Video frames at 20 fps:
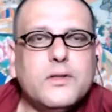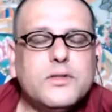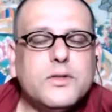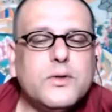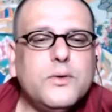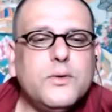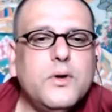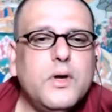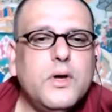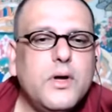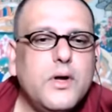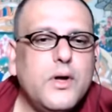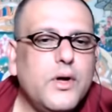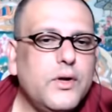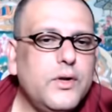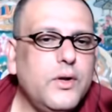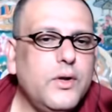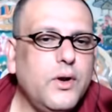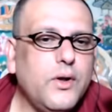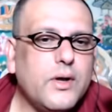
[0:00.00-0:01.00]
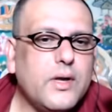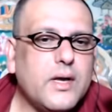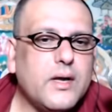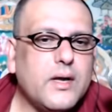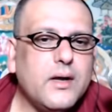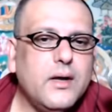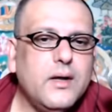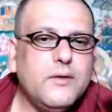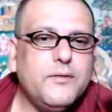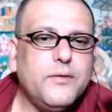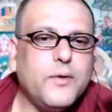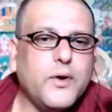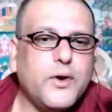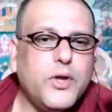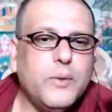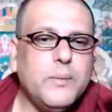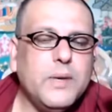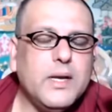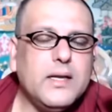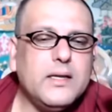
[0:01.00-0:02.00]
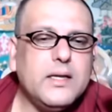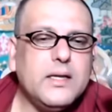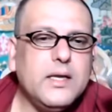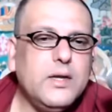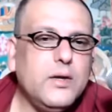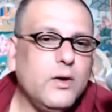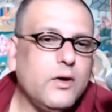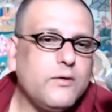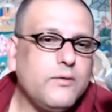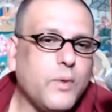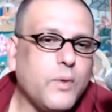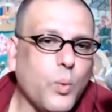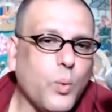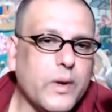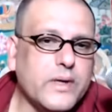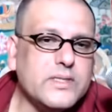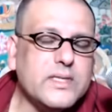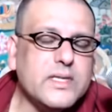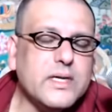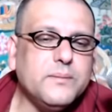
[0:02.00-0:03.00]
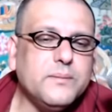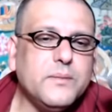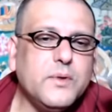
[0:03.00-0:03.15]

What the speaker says: So you look for humility, you look for wisdom,